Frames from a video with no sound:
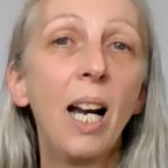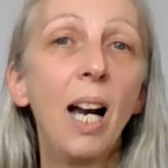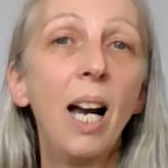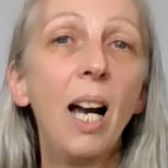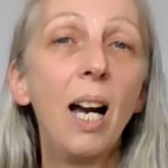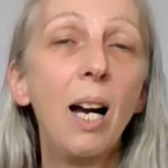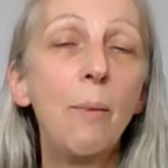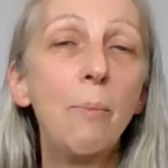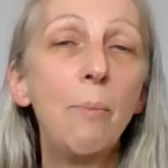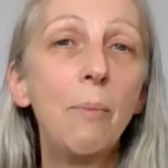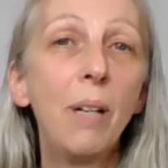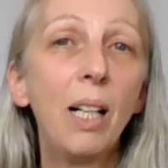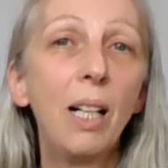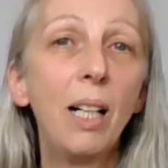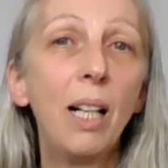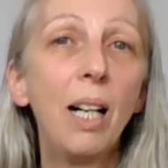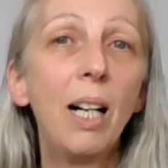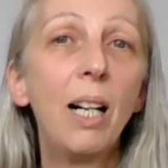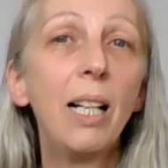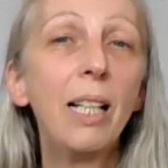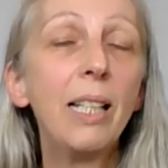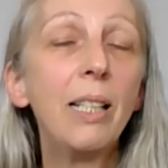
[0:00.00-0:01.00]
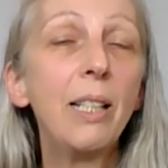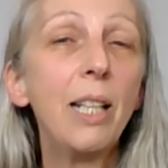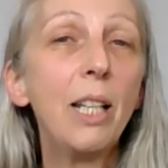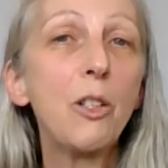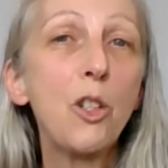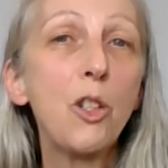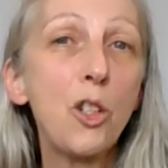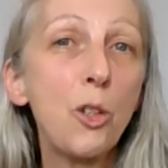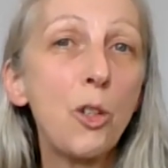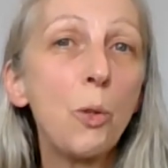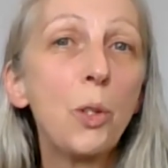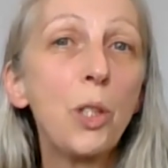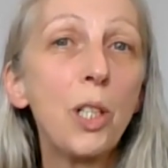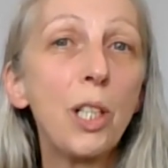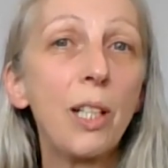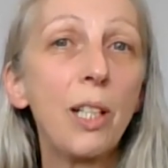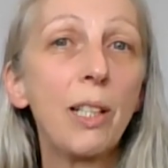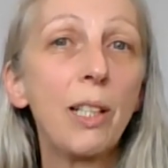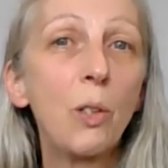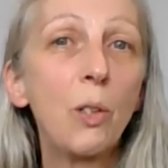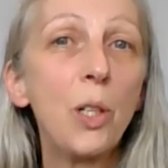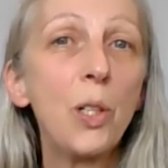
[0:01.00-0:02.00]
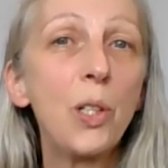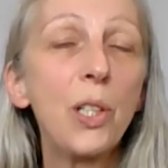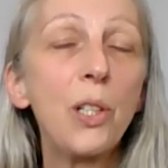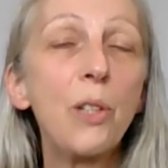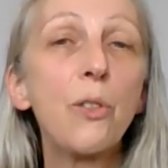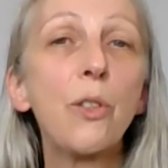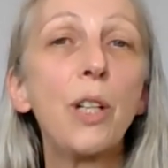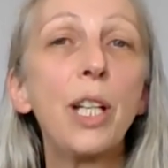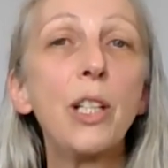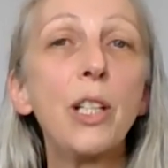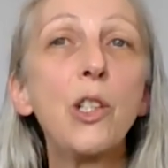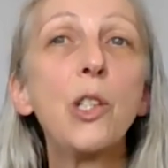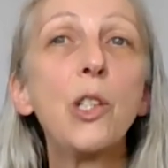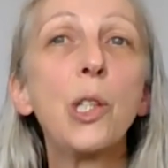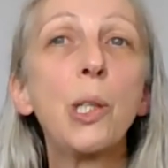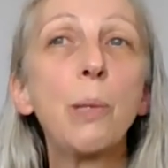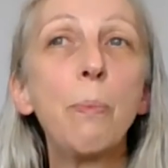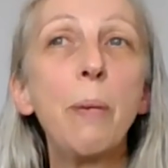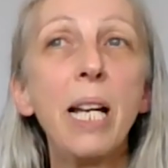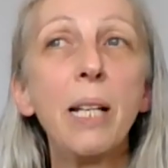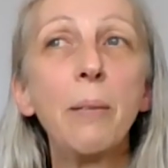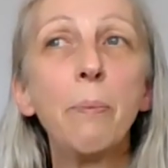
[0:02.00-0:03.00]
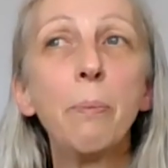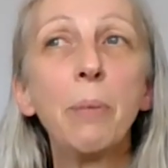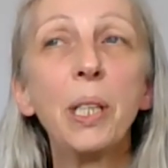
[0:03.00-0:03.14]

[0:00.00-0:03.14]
a shorter concentration span.